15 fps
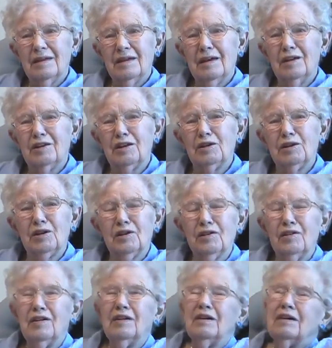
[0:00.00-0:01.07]
And then
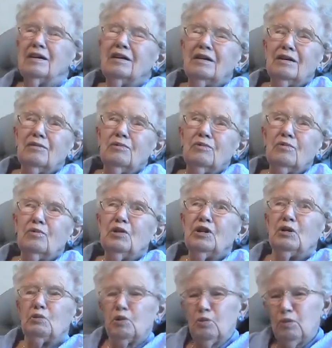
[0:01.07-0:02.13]
when they
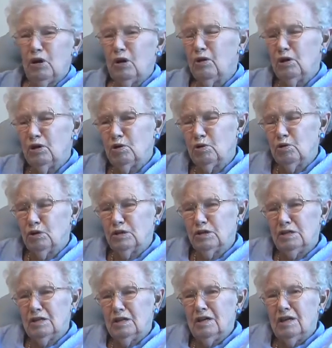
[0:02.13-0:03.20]
were married, of course,
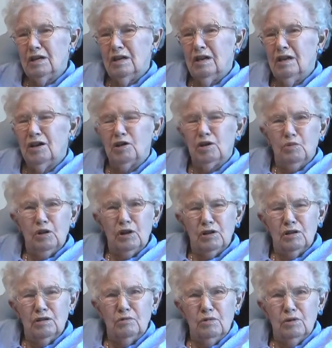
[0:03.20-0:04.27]
he had to make
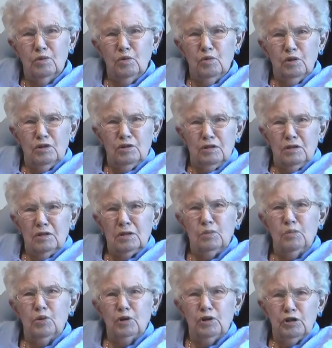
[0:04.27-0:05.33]
the wood to
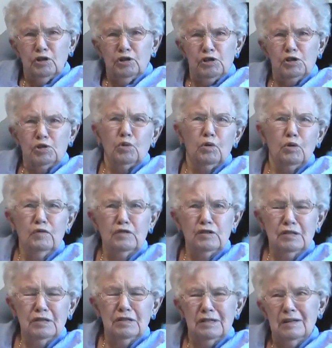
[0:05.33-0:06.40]
burn in the stoves,
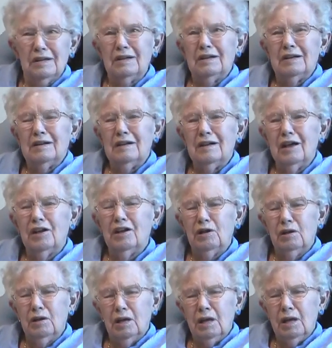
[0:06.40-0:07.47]
and
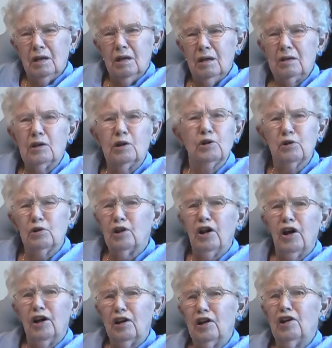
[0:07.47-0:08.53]
he cleared a
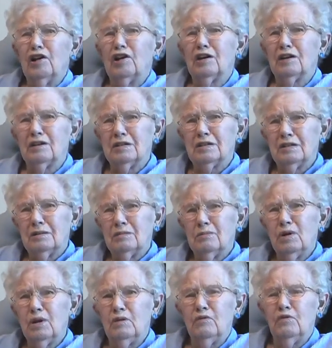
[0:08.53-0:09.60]
lot of land, made